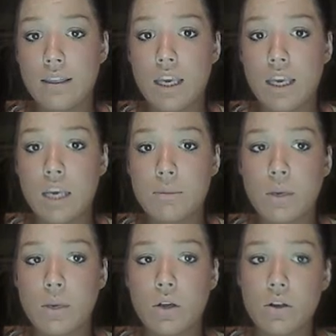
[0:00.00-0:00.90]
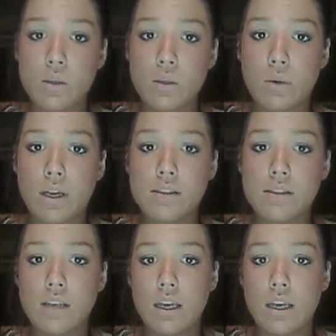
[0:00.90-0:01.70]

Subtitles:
thinking between consequence